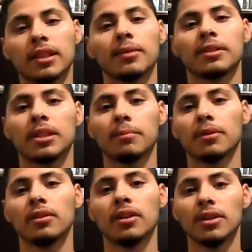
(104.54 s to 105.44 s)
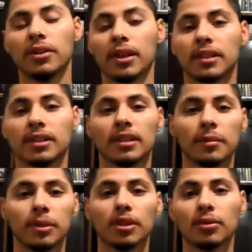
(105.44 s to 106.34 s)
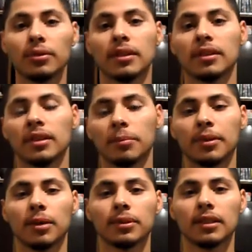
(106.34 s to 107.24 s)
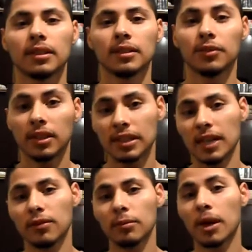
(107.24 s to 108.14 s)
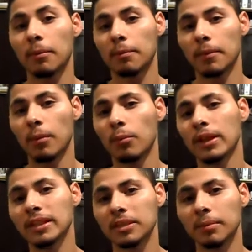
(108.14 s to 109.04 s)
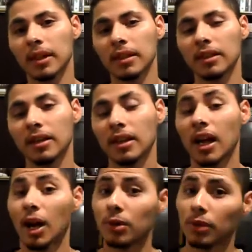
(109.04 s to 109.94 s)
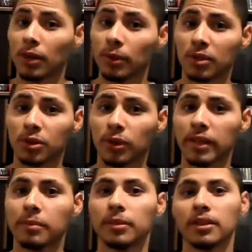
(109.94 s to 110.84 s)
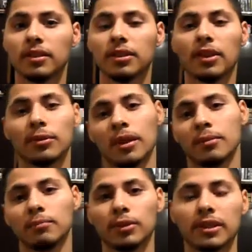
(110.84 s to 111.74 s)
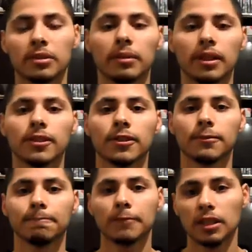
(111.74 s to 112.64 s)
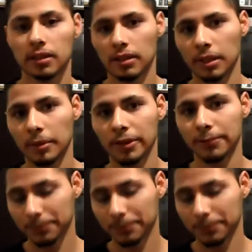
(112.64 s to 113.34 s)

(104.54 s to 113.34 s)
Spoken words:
Temper, you guys can let me know and help me out with that. If you guys have them, I'm willing to buy. I'd rather trade, but, you know, I'm willing to buy, so let me know.